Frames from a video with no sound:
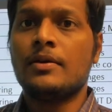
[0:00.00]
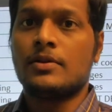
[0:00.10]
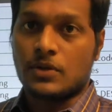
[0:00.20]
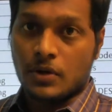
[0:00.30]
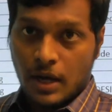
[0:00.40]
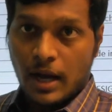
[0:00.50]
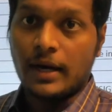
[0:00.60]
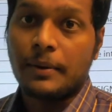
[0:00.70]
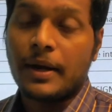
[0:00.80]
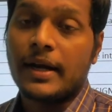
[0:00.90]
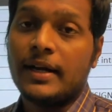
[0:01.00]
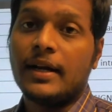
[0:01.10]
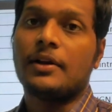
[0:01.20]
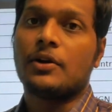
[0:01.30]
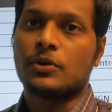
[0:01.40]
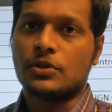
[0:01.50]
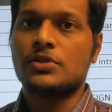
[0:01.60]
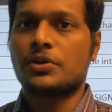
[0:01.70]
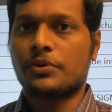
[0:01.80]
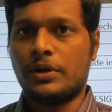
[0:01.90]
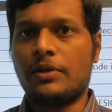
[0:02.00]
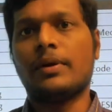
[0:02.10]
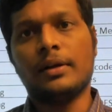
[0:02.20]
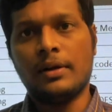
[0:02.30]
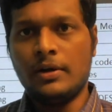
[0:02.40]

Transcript: so and currently in 2021